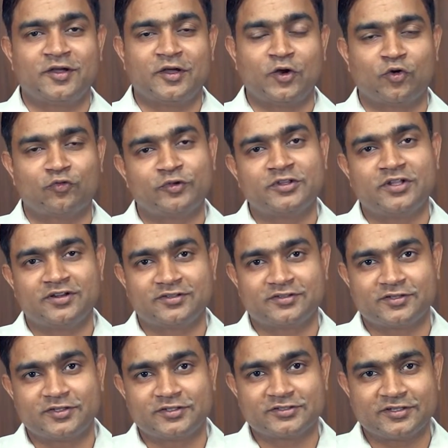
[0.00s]
along with the
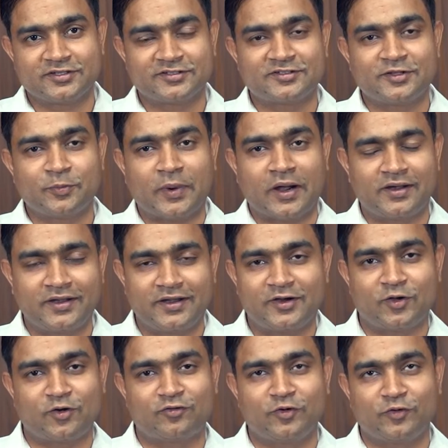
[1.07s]
research is the
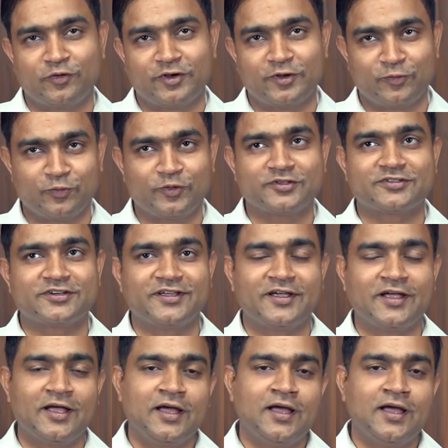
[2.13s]
mandate of our university.